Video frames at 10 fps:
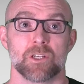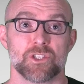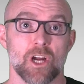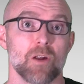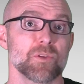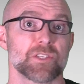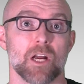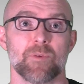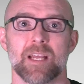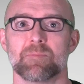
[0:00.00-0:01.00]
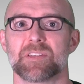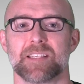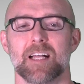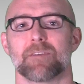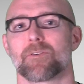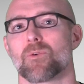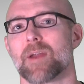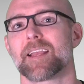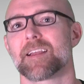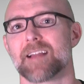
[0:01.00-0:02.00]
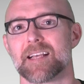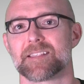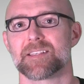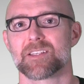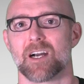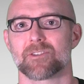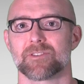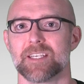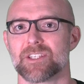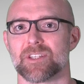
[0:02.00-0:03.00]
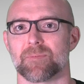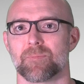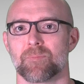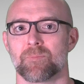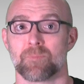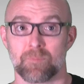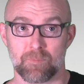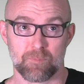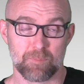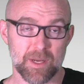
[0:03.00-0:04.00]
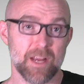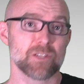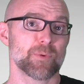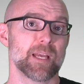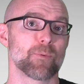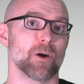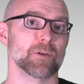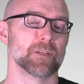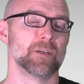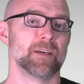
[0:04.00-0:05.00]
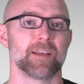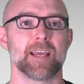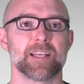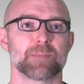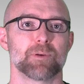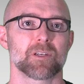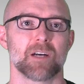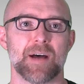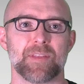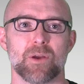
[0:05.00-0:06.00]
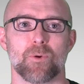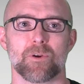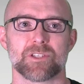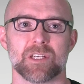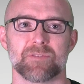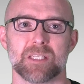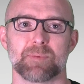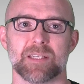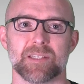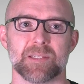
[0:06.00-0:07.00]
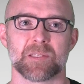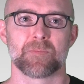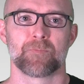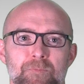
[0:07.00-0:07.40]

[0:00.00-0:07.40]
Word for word: Charles Darwin himself recognized this contradiction. But here's what he wrote in his book on the origin of species.